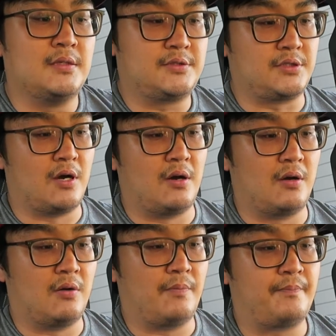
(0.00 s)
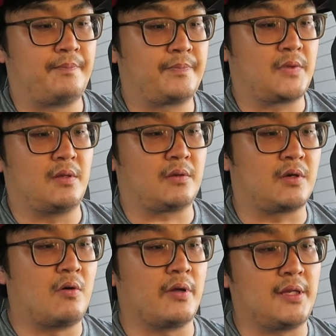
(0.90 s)
So
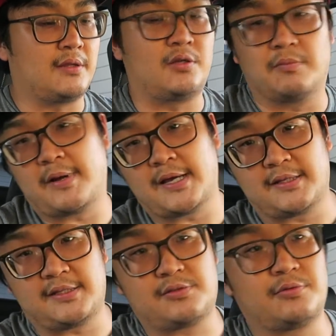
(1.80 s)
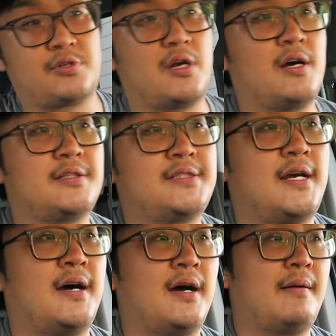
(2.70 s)
going into buying diesel trucks,
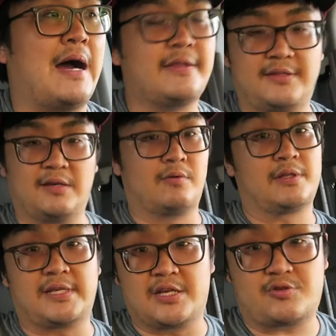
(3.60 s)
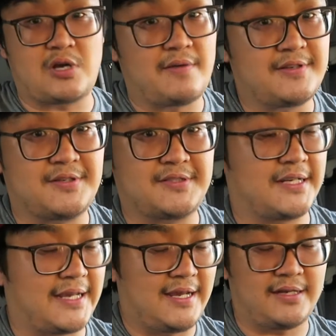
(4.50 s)
I didn't want to test drive it just
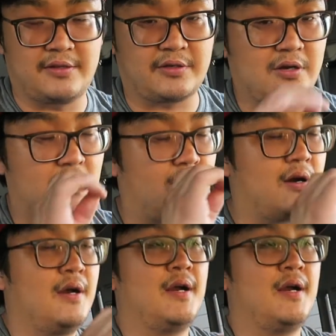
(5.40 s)
like any other car.